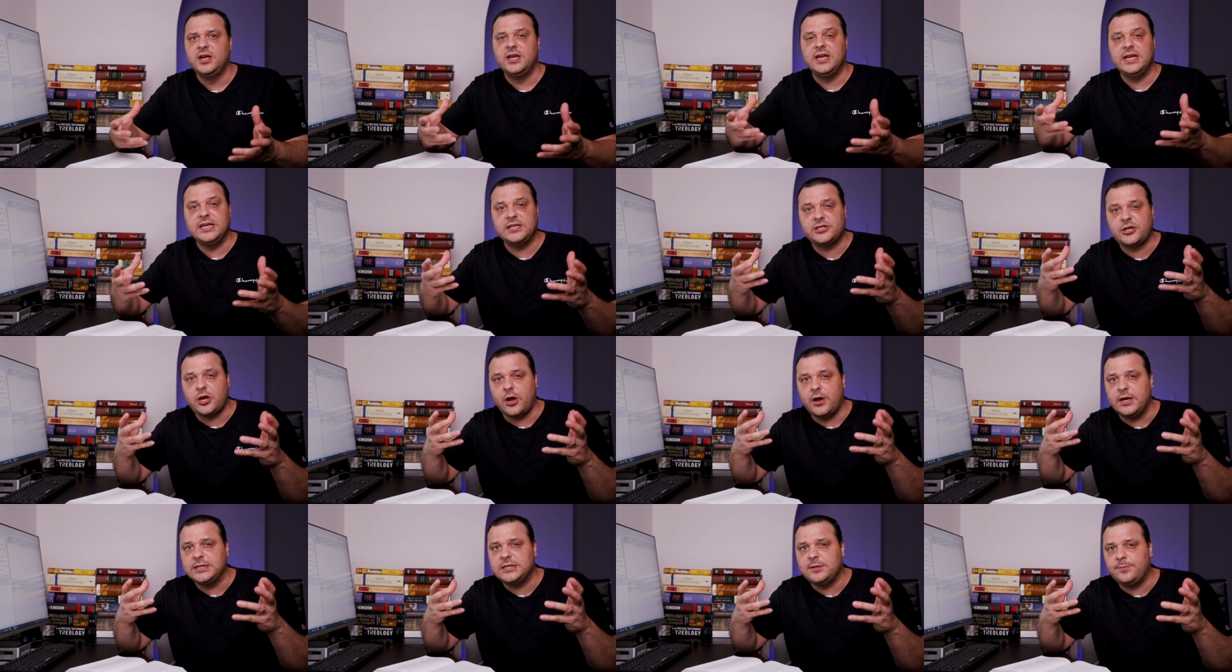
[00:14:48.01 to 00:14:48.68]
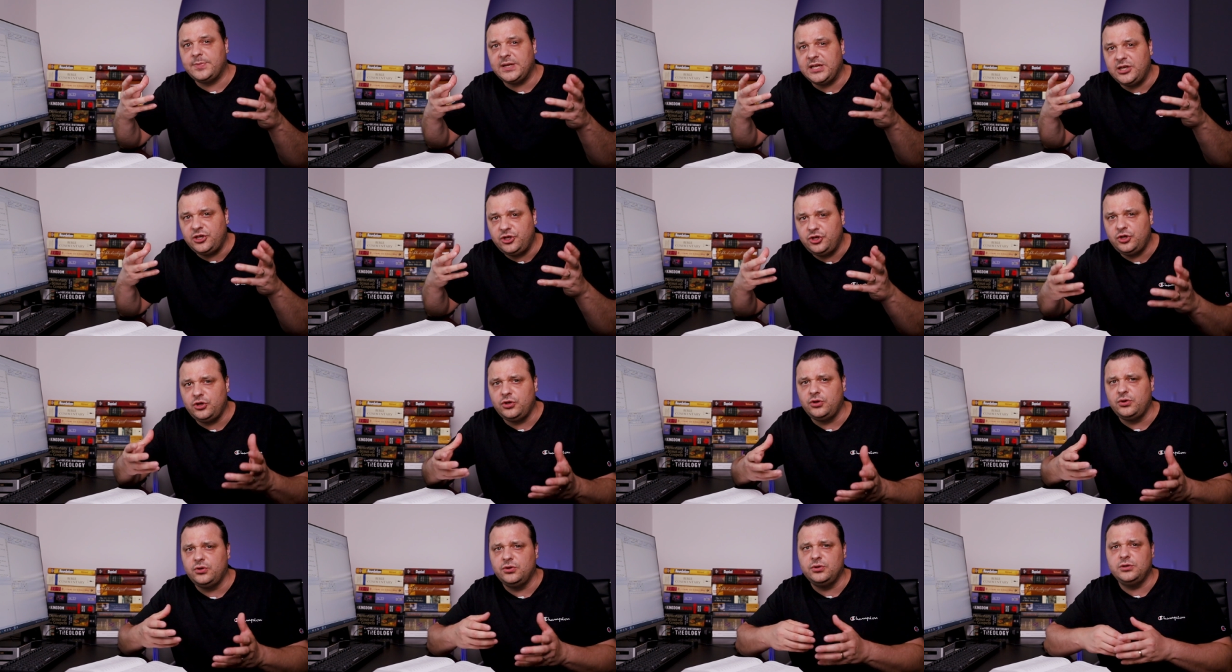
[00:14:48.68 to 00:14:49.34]
is going to be
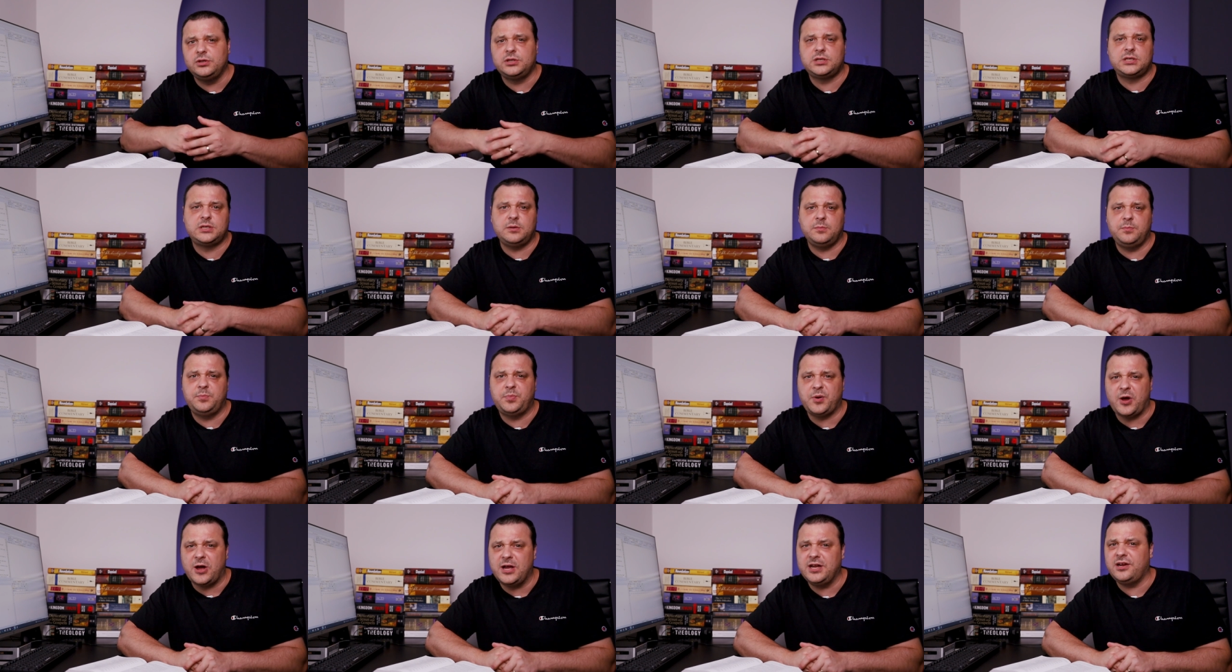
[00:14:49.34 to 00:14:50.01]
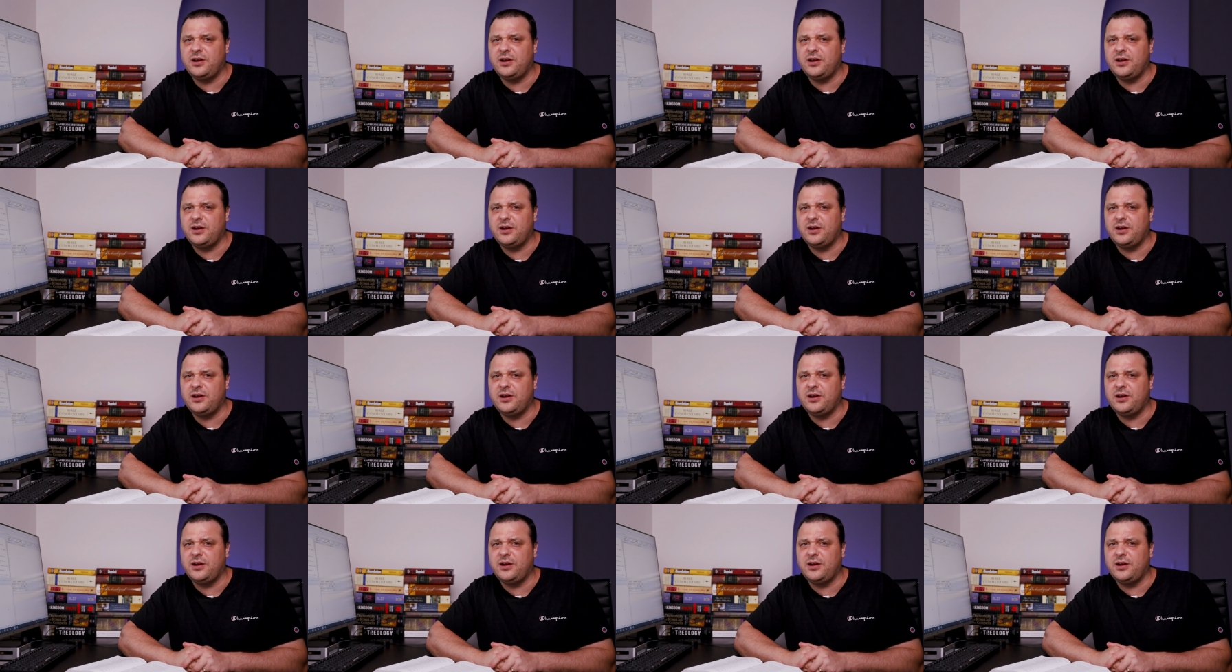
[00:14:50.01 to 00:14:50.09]
used by